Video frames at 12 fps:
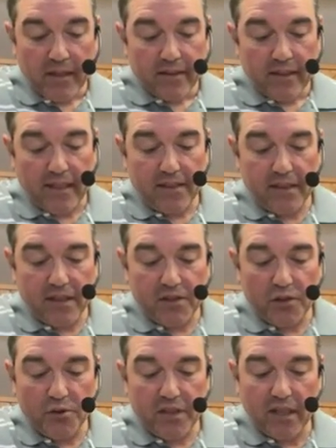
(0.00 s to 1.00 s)
That
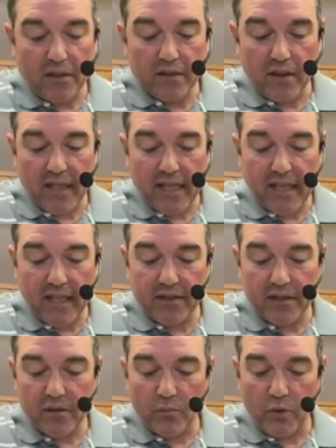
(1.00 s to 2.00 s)
says, You shall not add
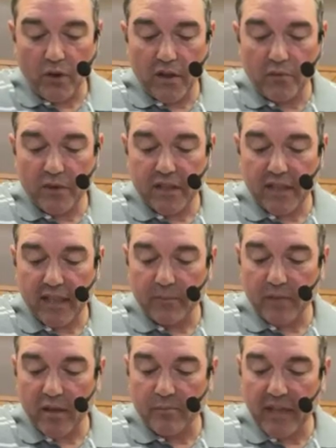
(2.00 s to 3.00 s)
to the word which I
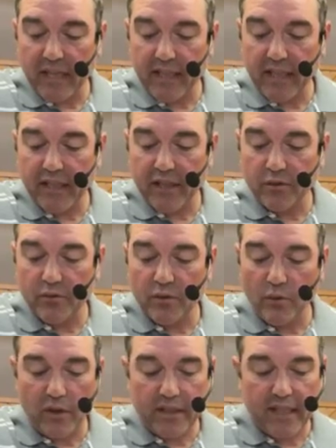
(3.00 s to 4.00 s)
am commanding you,
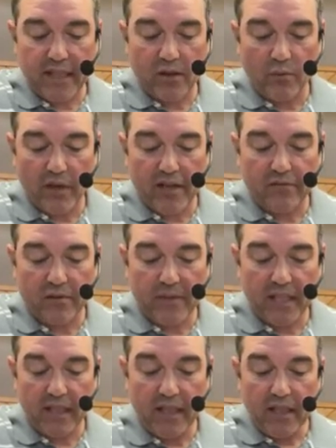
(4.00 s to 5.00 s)
nor take away from
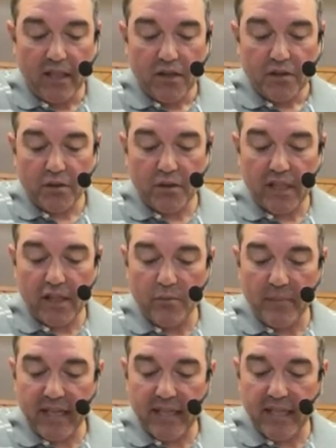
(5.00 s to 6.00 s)
it, so that you
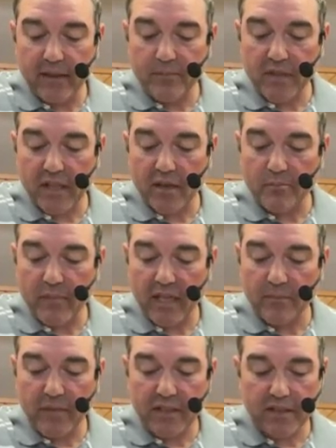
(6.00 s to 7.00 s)
may keep the
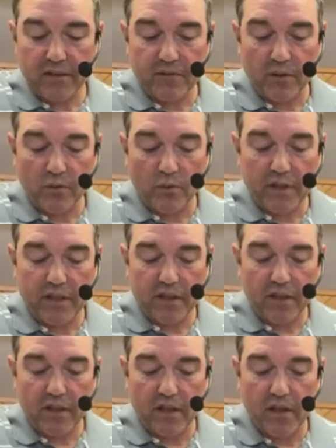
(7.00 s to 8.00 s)
commandments of the Lord your
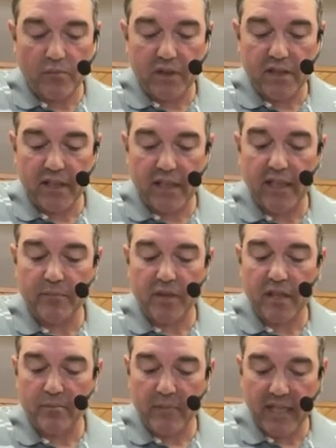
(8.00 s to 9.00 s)
God, which I am
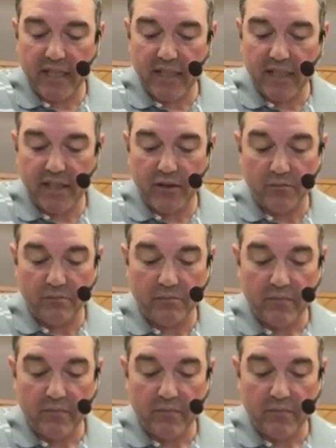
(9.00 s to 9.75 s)
commanding you.